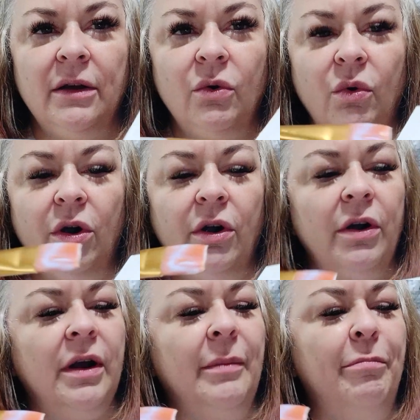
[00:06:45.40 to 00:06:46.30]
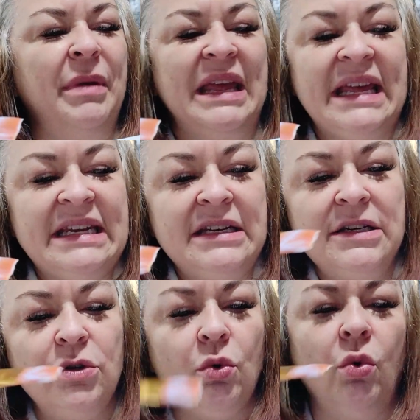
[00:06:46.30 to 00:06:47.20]
or a
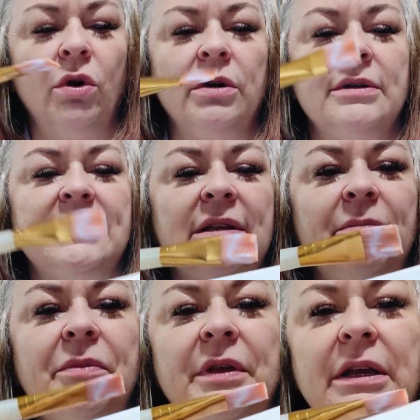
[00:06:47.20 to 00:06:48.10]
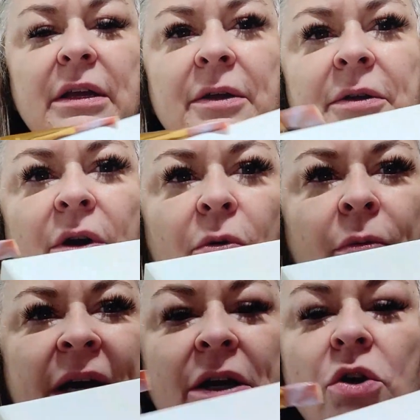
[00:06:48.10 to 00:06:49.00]
bend or something,
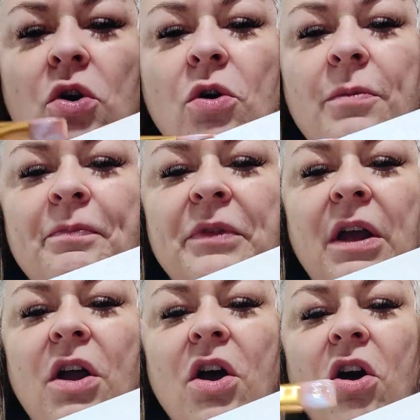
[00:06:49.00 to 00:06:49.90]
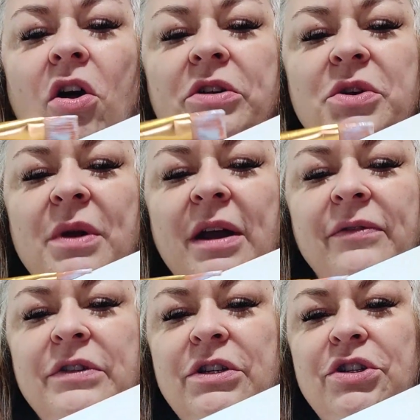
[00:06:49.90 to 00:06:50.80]
a wrinkle, all you
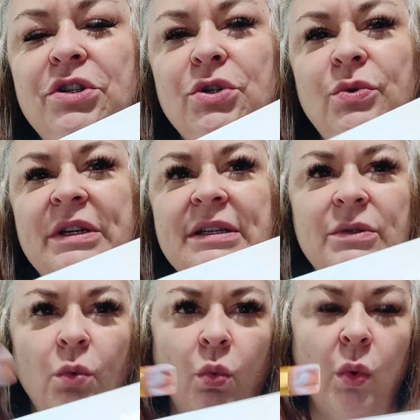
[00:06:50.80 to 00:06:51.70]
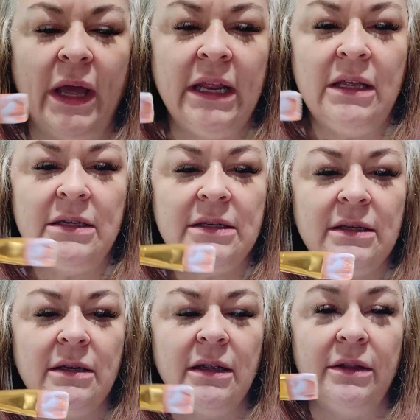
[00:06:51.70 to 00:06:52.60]
have to do is wet
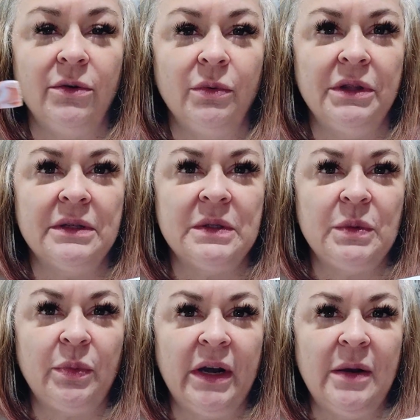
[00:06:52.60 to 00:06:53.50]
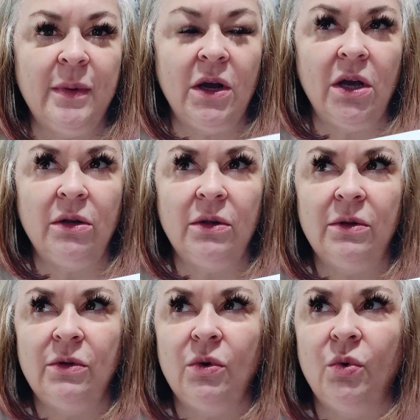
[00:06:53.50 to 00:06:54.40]
it, either with a spray
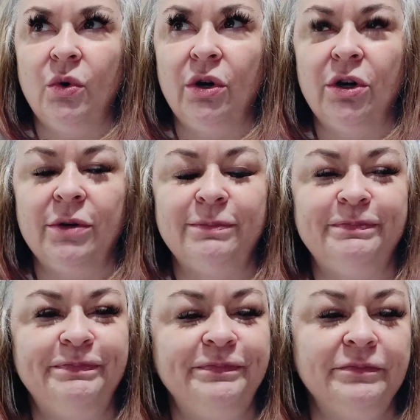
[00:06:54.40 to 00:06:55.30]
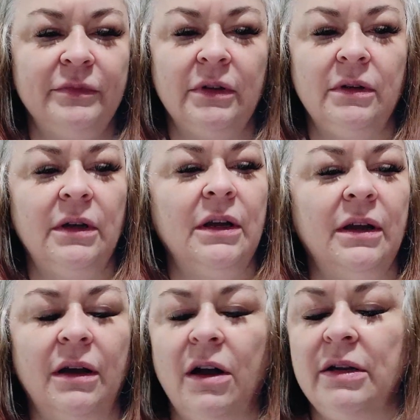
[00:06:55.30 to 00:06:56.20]
bottle or,
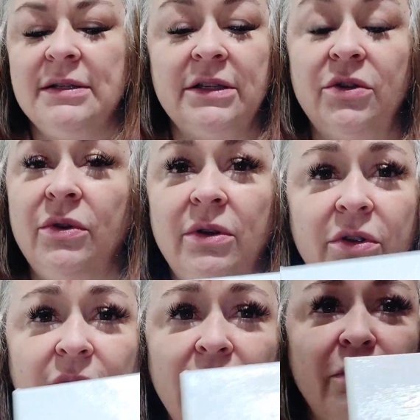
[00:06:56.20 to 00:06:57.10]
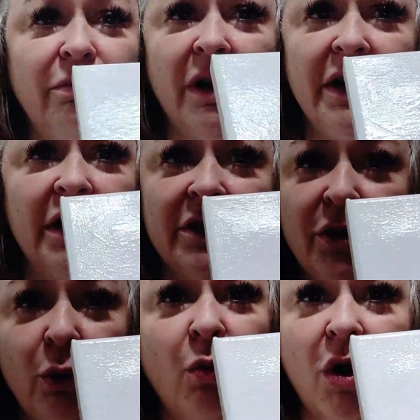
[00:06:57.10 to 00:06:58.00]
honestly, you could run it
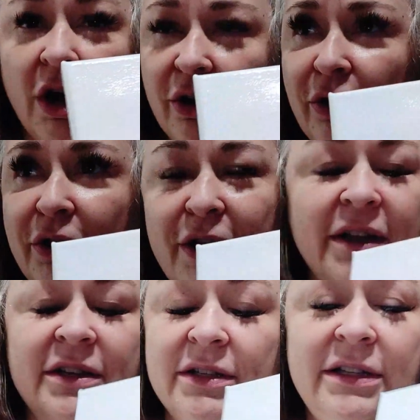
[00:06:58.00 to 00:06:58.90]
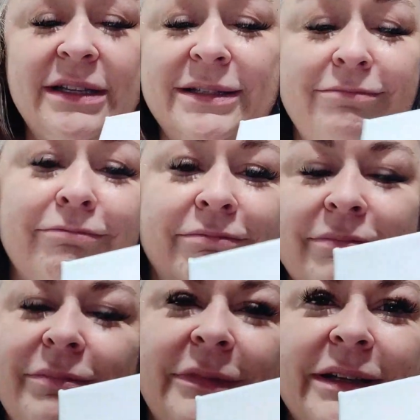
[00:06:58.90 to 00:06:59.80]
underwater.
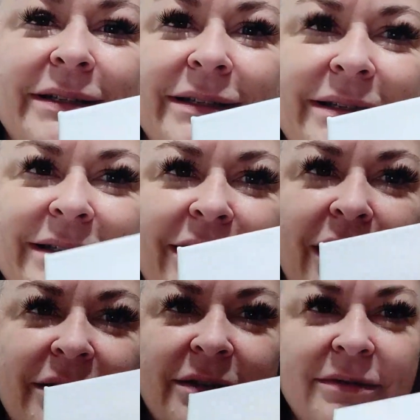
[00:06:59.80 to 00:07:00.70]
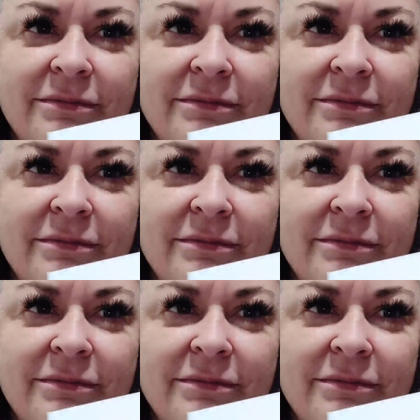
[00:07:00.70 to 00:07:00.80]
It's not